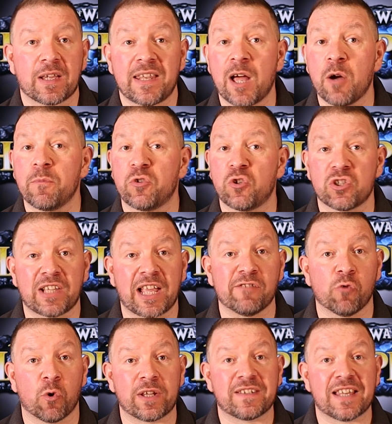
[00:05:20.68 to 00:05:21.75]
Now, just like
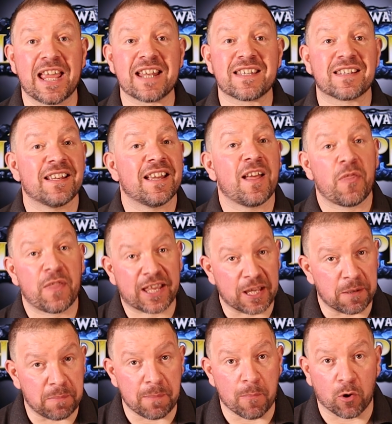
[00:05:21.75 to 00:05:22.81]
rolling to hit, there
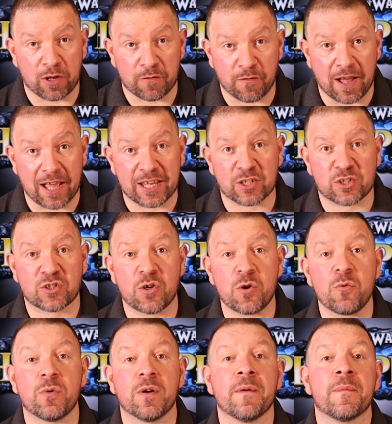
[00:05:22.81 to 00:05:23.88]
can be modifiers
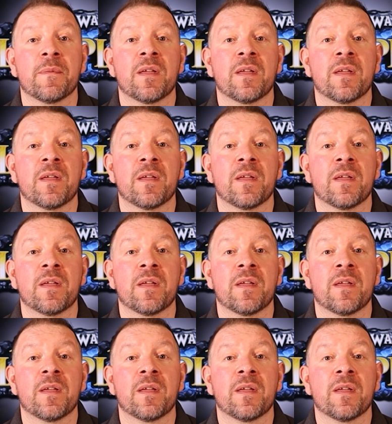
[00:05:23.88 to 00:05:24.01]
too.